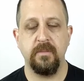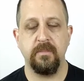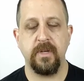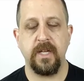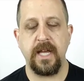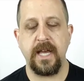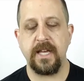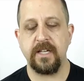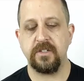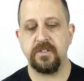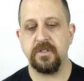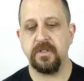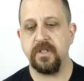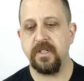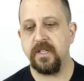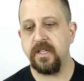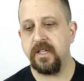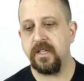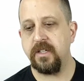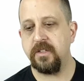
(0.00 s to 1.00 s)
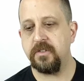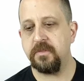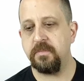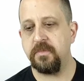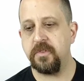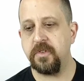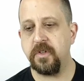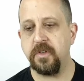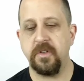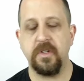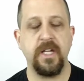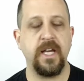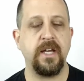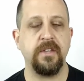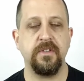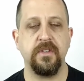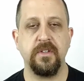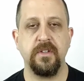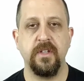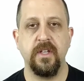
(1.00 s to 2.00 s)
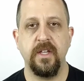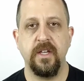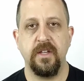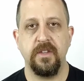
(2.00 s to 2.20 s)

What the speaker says: but actually it's turned out that